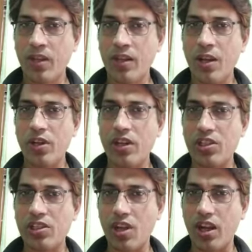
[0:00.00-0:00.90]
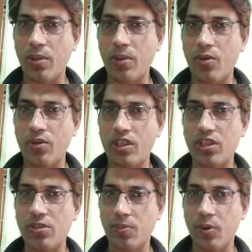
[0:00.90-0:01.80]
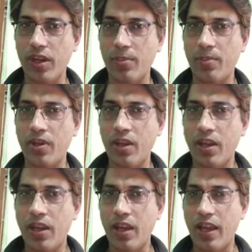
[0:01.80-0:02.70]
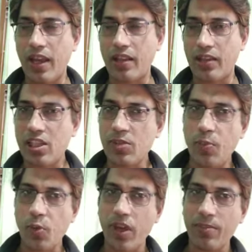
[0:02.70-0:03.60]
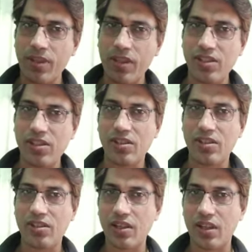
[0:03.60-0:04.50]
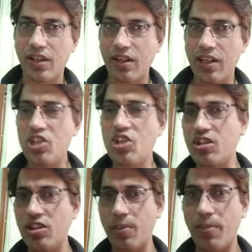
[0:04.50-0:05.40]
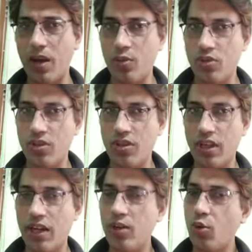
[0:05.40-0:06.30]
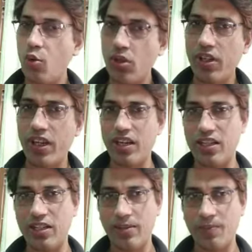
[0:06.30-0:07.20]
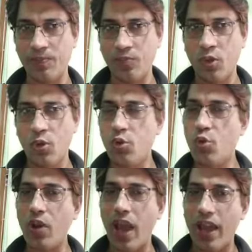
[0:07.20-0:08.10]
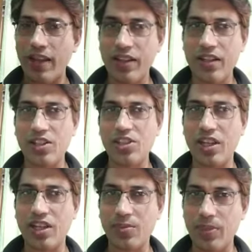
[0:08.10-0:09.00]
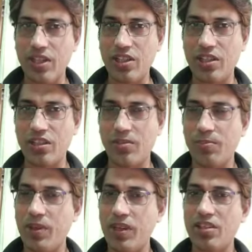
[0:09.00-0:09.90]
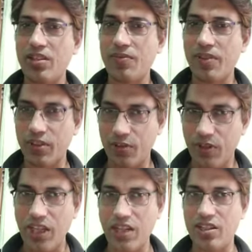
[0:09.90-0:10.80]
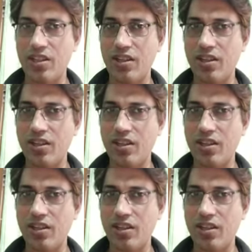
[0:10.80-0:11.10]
Now let us talk about this poem. And this poem is a legend about an old lady who angered St. Peter because of her greed.